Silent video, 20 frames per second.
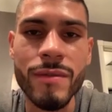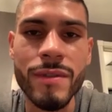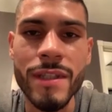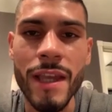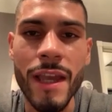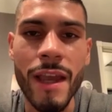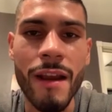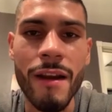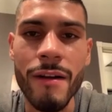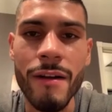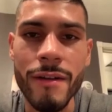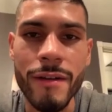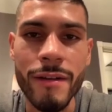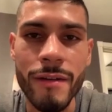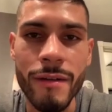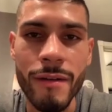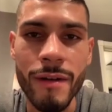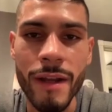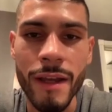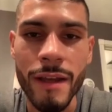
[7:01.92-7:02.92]
scared. You
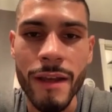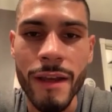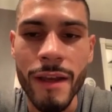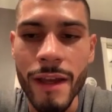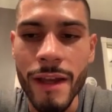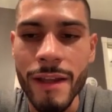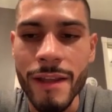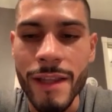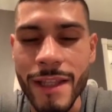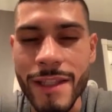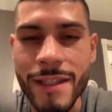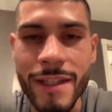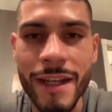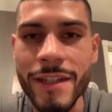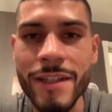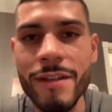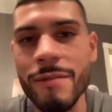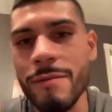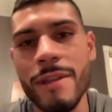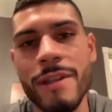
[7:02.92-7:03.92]
know, like they
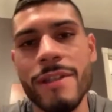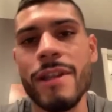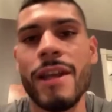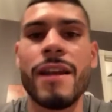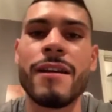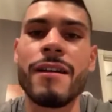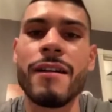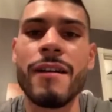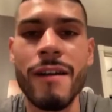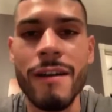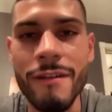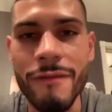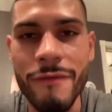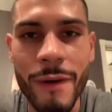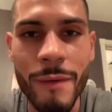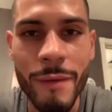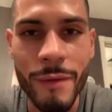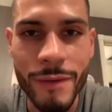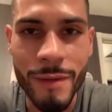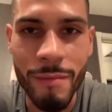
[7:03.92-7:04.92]
touch him and he's like, oh, he
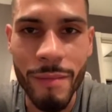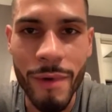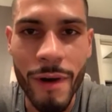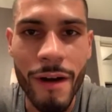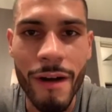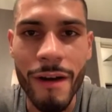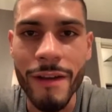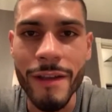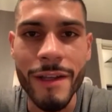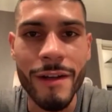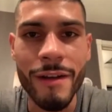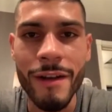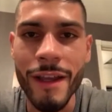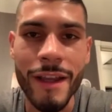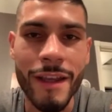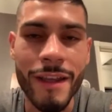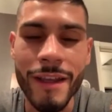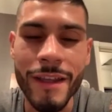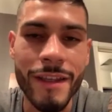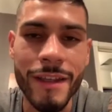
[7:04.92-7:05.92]
fumbles the ball. You know,
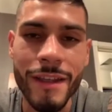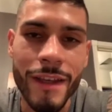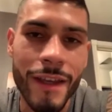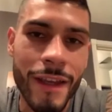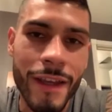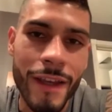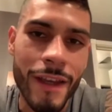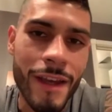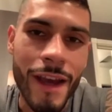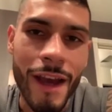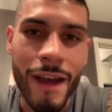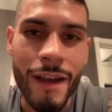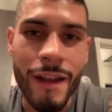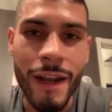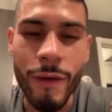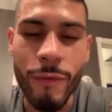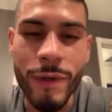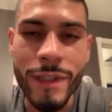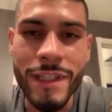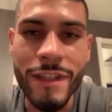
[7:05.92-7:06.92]
like
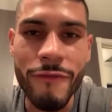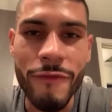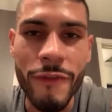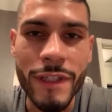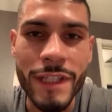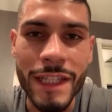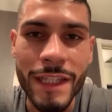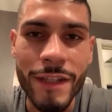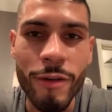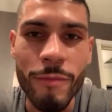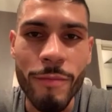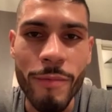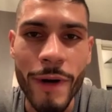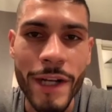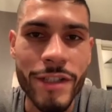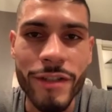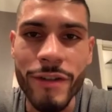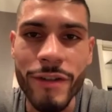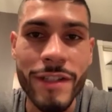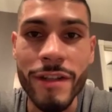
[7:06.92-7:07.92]
once he feels a little
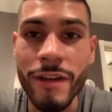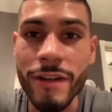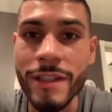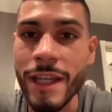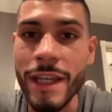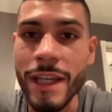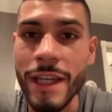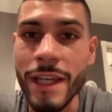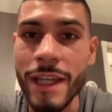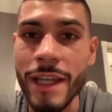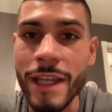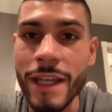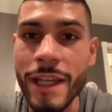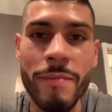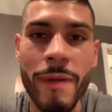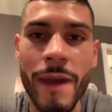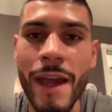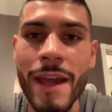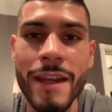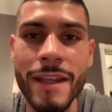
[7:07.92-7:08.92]
pressure, he starts
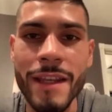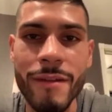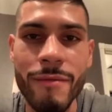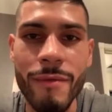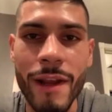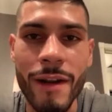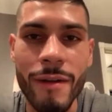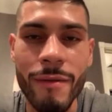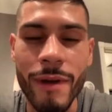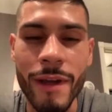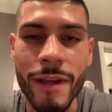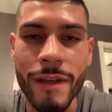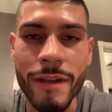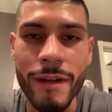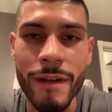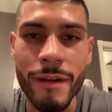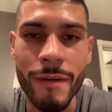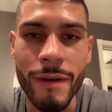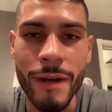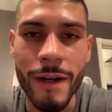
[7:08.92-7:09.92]
panicking right away. You
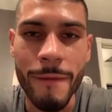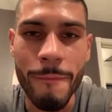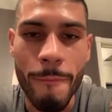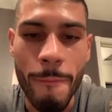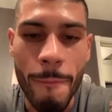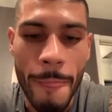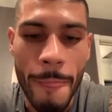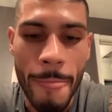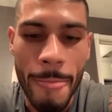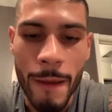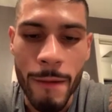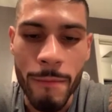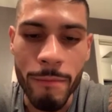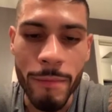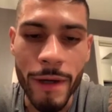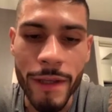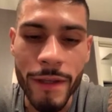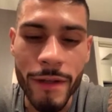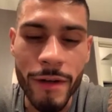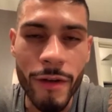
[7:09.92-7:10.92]
know, but
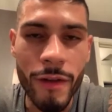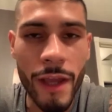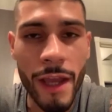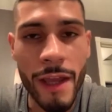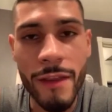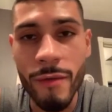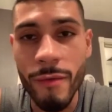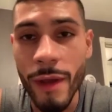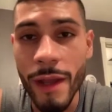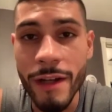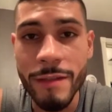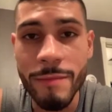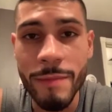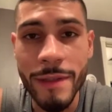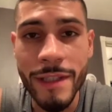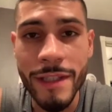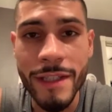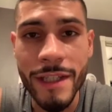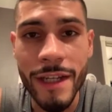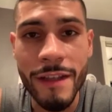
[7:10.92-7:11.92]
you know, hey, the Raiders beat the
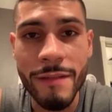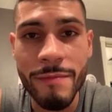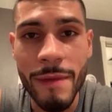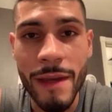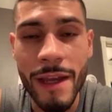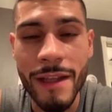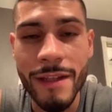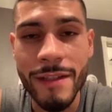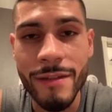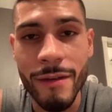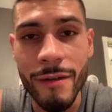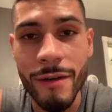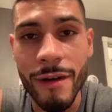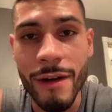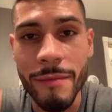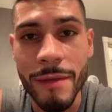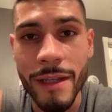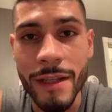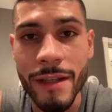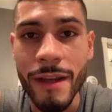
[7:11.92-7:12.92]
Chiefs, man. So I
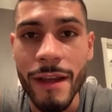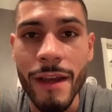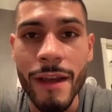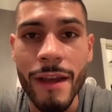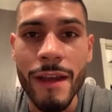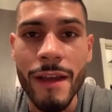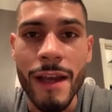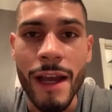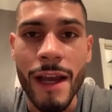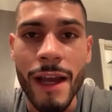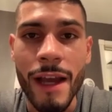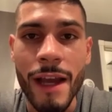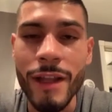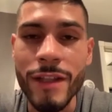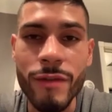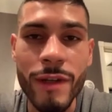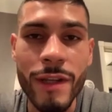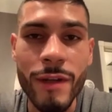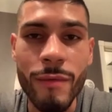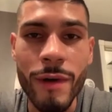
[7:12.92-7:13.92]
mean, I know that's
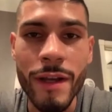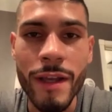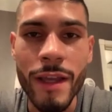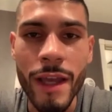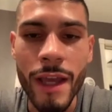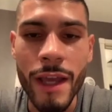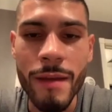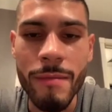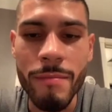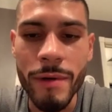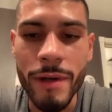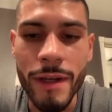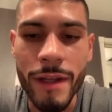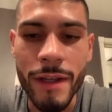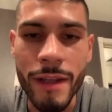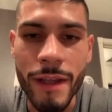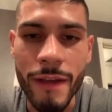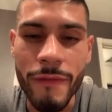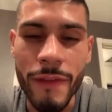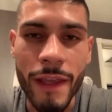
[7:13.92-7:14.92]
only one game, but
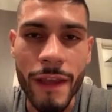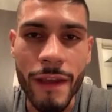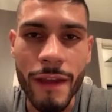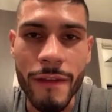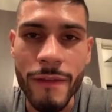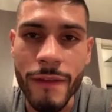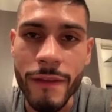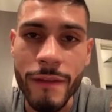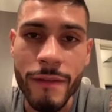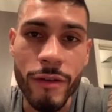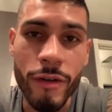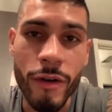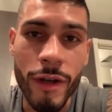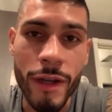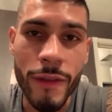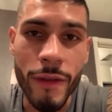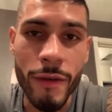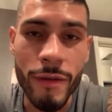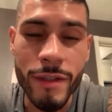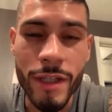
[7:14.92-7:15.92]
if
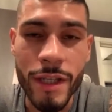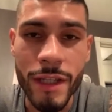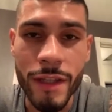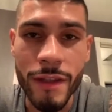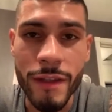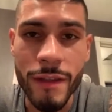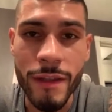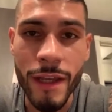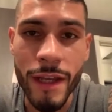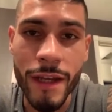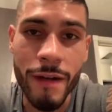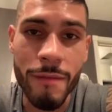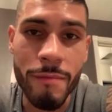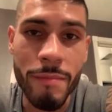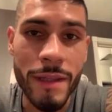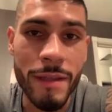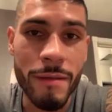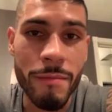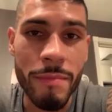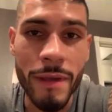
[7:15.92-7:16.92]
they could have
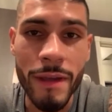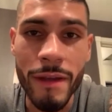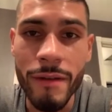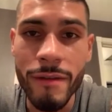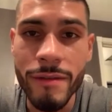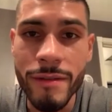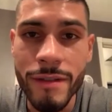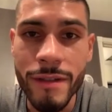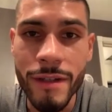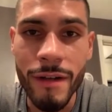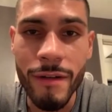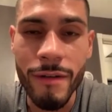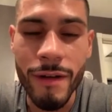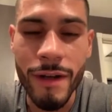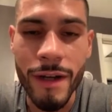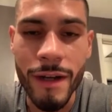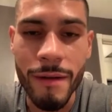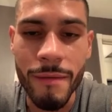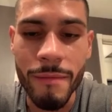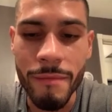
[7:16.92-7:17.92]
beat the Bills, you
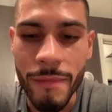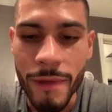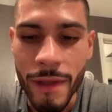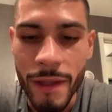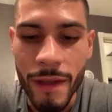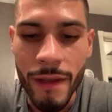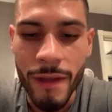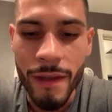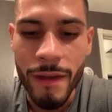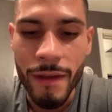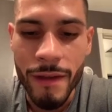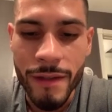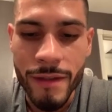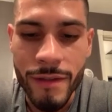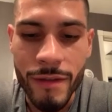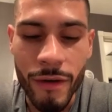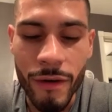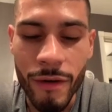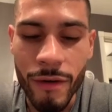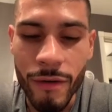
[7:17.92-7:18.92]
know,
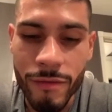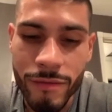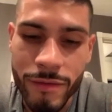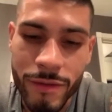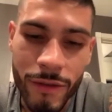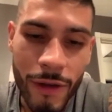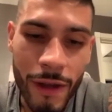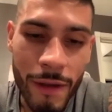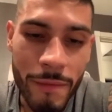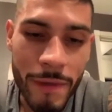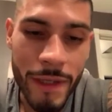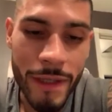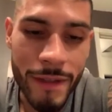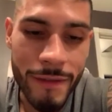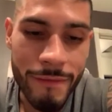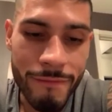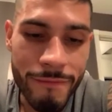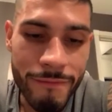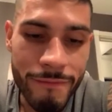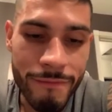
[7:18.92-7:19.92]
so I
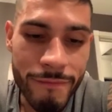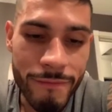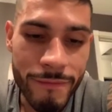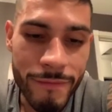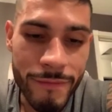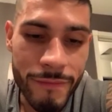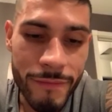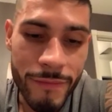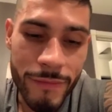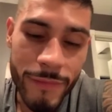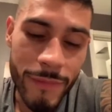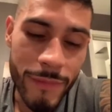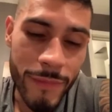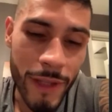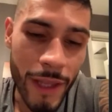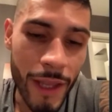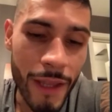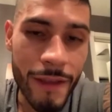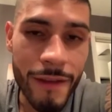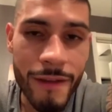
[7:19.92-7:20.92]
mean,
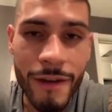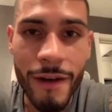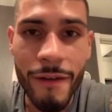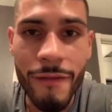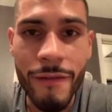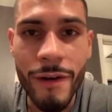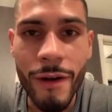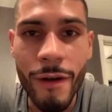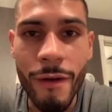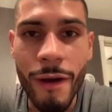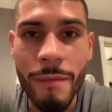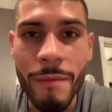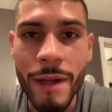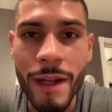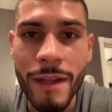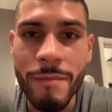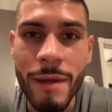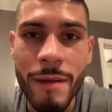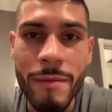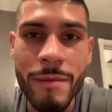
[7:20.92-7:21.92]
hey, you never know. I
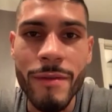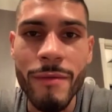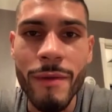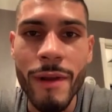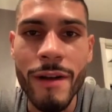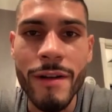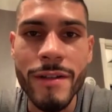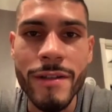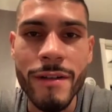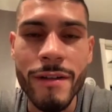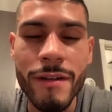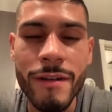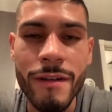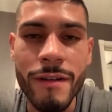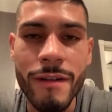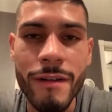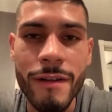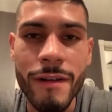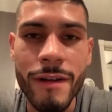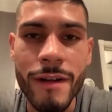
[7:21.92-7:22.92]
mean, maybe the Raiders
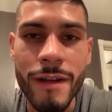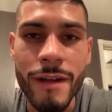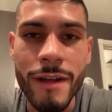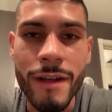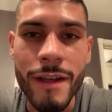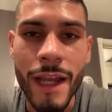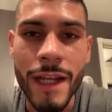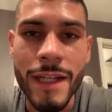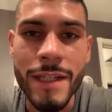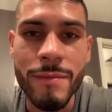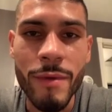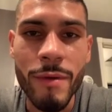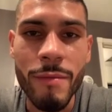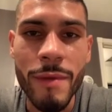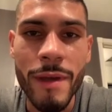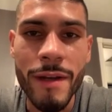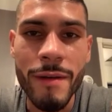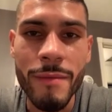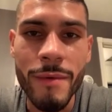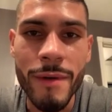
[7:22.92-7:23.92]
are catching
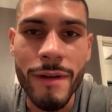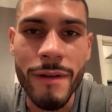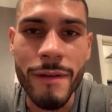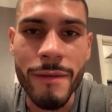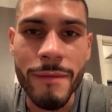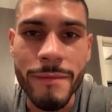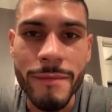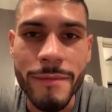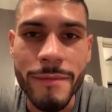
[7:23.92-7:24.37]
momentum right now.